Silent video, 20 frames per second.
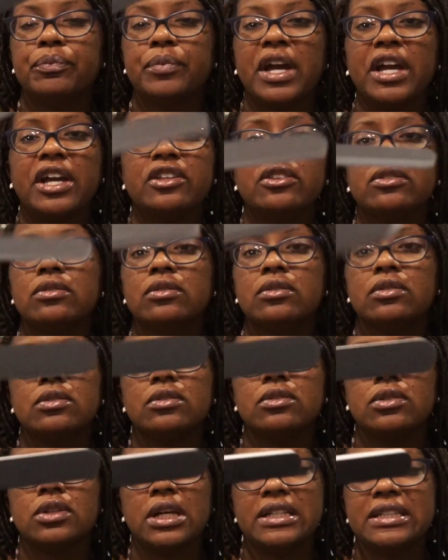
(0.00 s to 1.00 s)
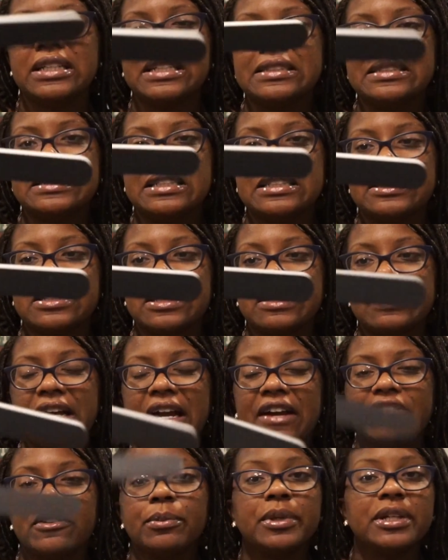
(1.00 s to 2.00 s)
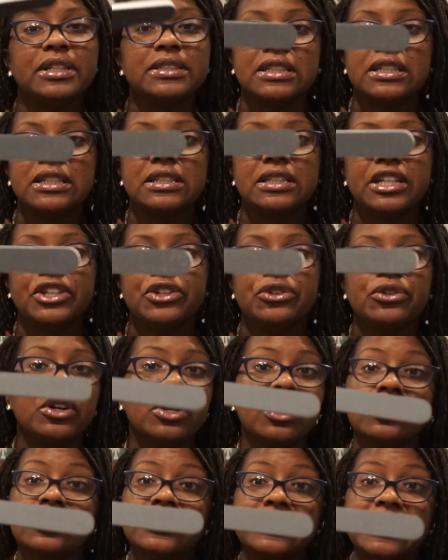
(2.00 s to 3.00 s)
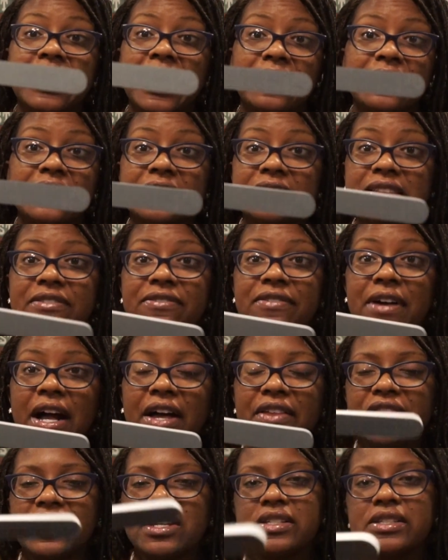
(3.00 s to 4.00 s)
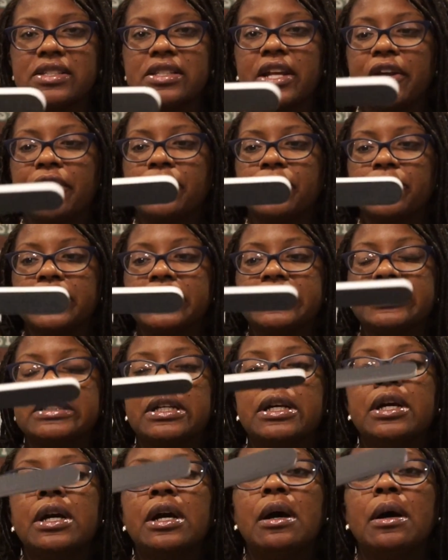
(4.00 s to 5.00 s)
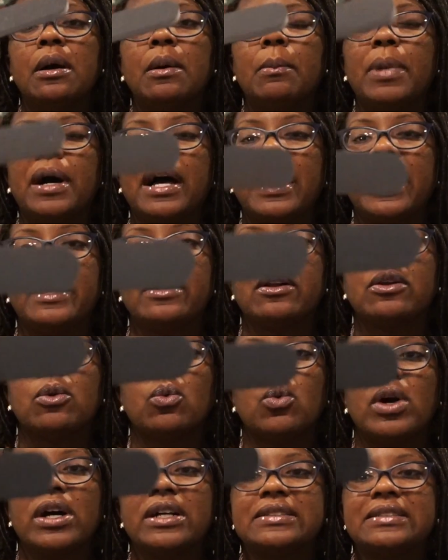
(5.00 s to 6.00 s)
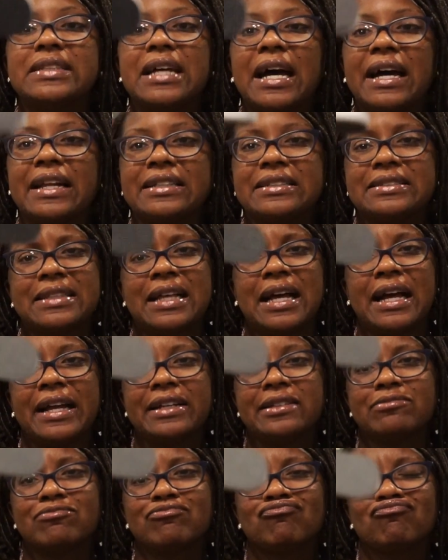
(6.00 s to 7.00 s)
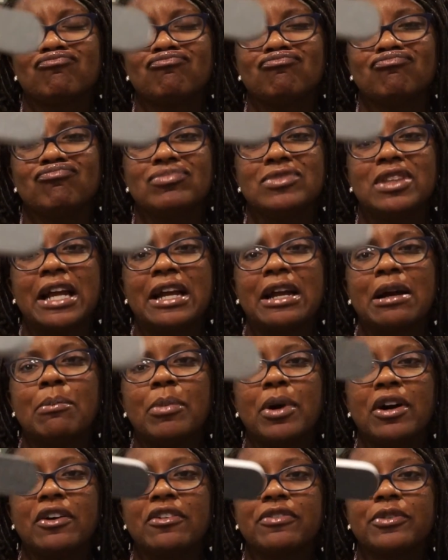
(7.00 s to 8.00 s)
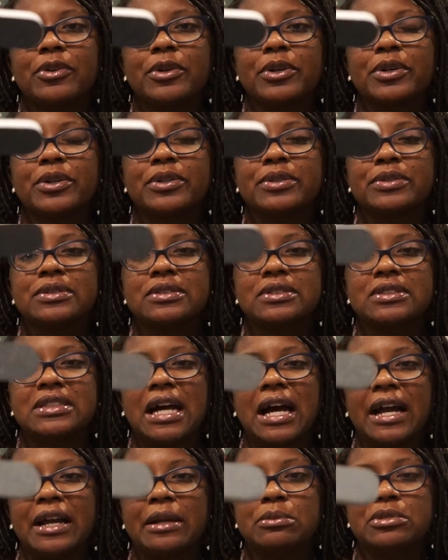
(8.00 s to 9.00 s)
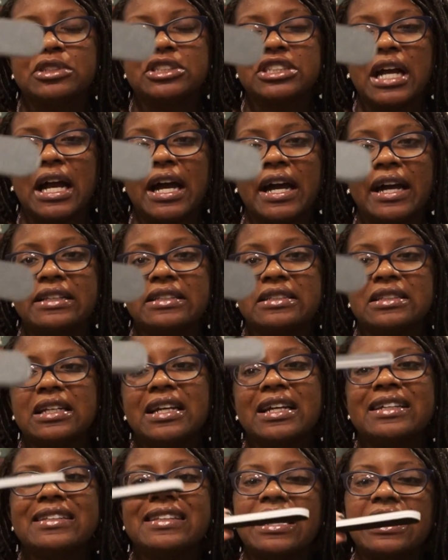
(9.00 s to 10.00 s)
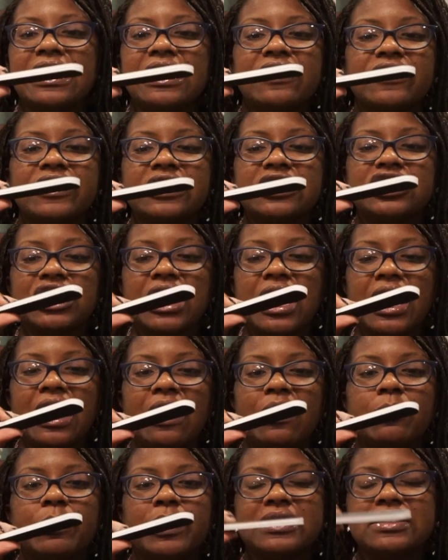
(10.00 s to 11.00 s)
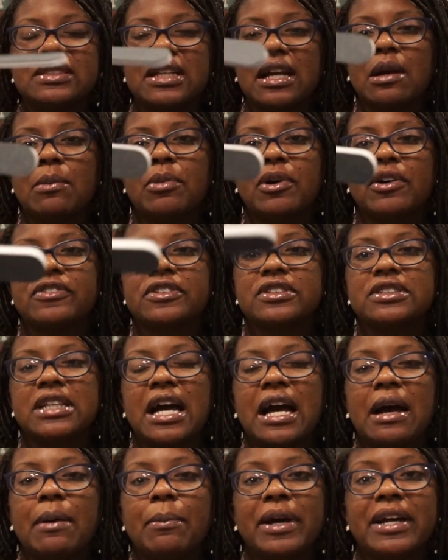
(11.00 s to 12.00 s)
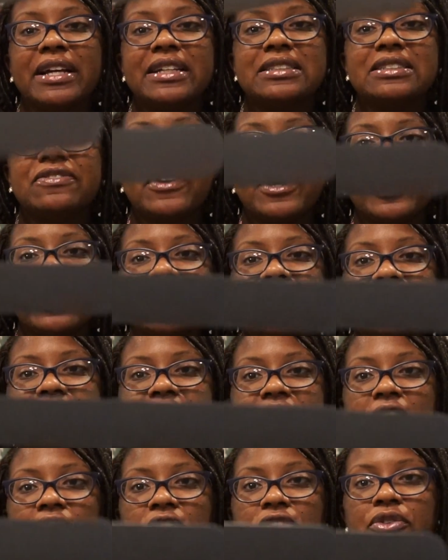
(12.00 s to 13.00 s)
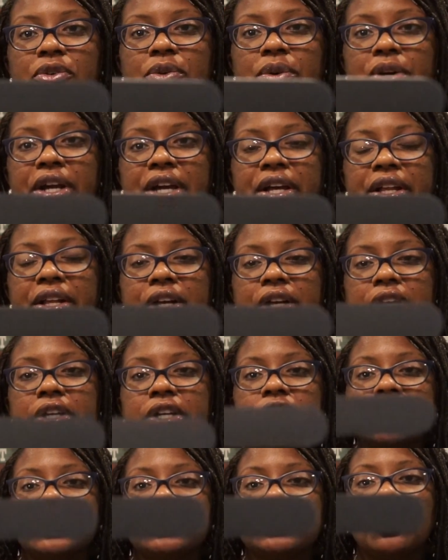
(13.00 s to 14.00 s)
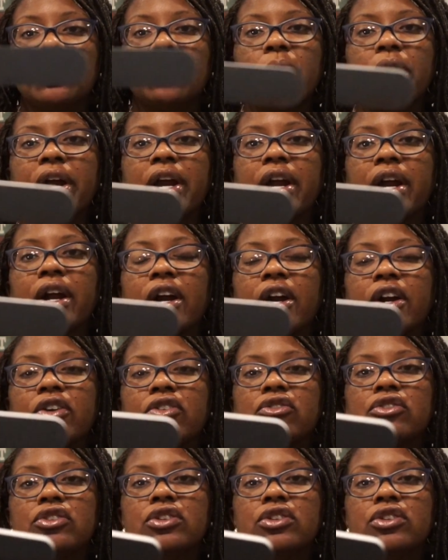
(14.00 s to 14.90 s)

it doesn't necessarily have to be CND. You can go to Sally's and find these nail grits. But one side is like a buffer type shine. Not even a shine, but it's like a buffer side. But it's very soft grit to where,